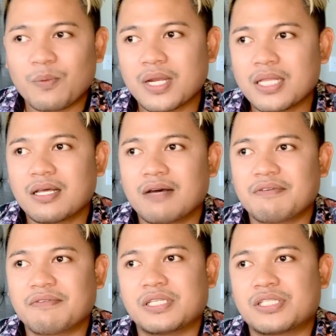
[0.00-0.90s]
What I love
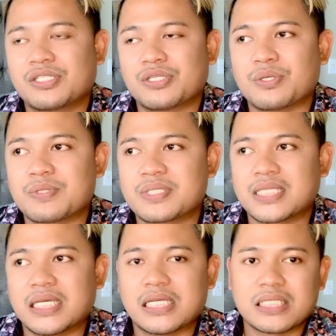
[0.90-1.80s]
about these shoes
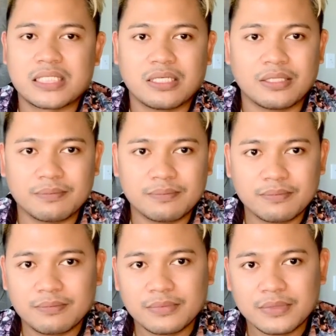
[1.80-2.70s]
is
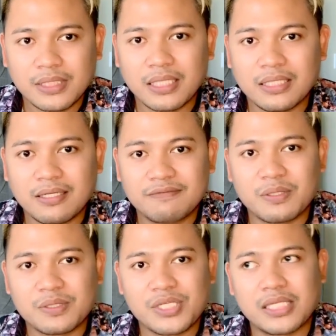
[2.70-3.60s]
I love
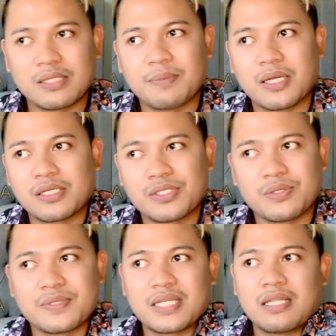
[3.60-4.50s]
Dolce&Gabbana
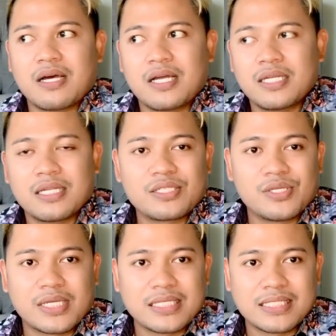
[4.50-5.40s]
shoes a lot. As you
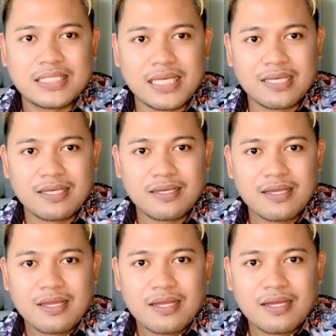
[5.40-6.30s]
can see,
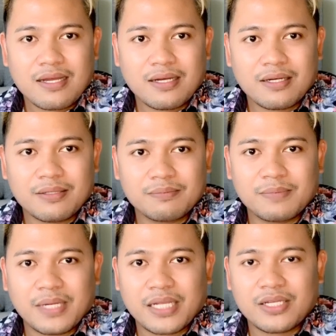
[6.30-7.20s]

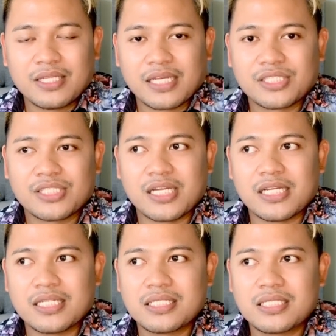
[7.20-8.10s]
my
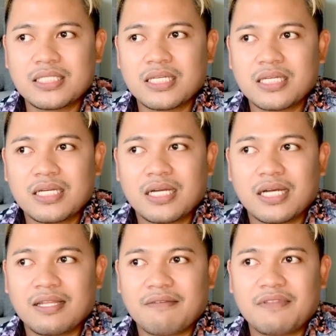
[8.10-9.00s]
collection, I
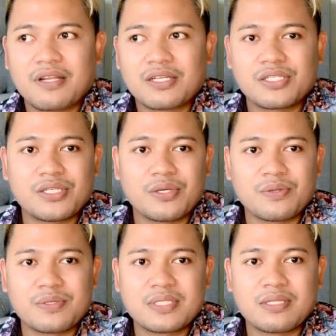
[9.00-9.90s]
love their
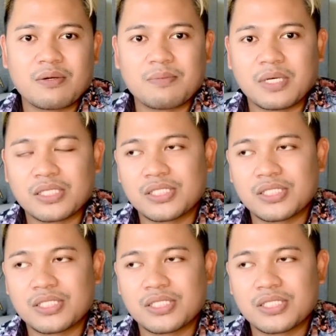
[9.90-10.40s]
shoes so much.